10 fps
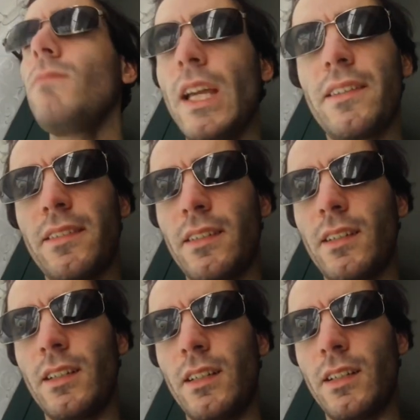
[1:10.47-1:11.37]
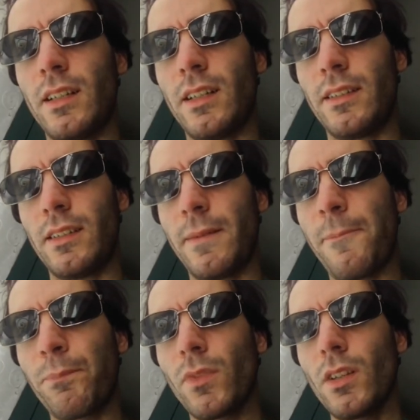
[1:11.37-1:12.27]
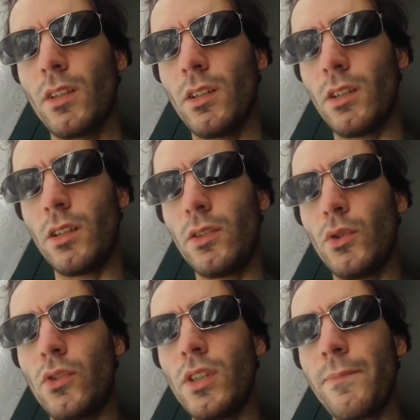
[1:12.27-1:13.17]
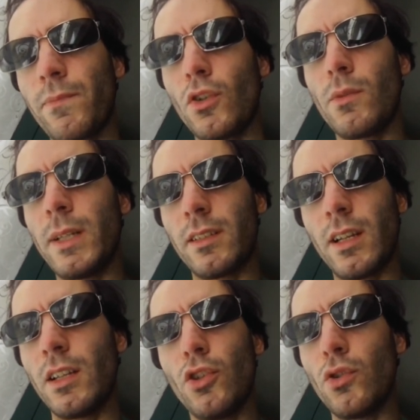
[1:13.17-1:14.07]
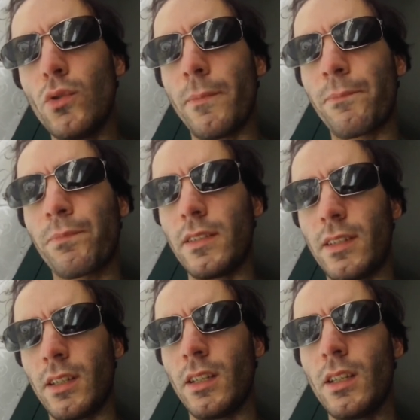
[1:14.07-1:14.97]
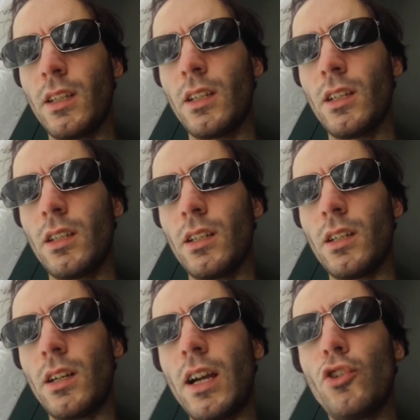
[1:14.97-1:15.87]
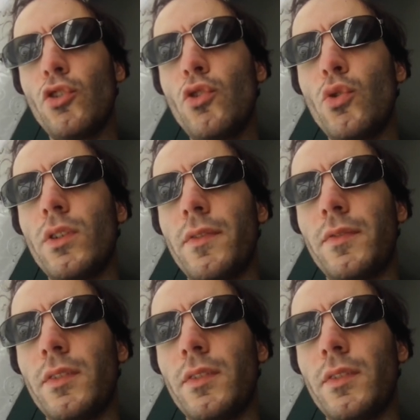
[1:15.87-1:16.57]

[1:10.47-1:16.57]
as you see, or but I don't know, yes. You